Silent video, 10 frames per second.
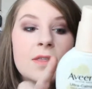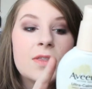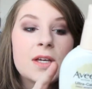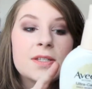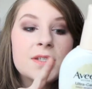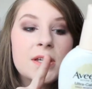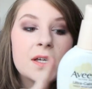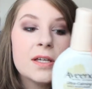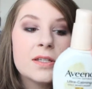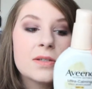This
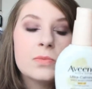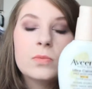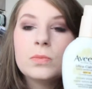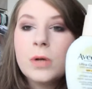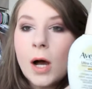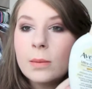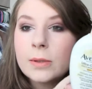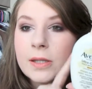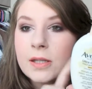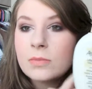is
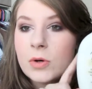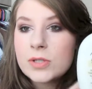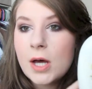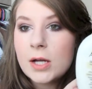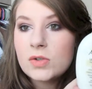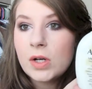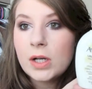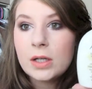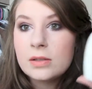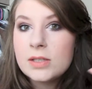probably the most
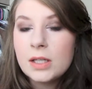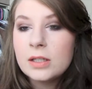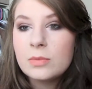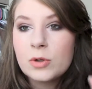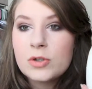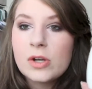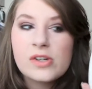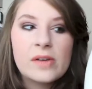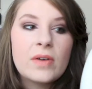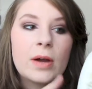hydrating daily
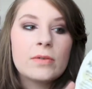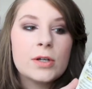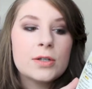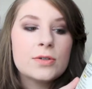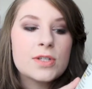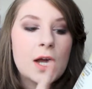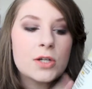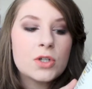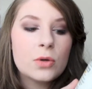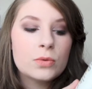moisturizer I've ever used. I
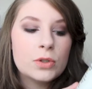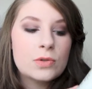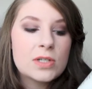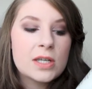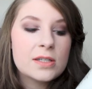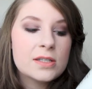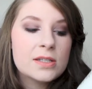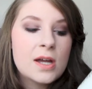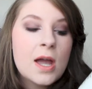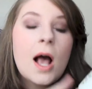don't use this.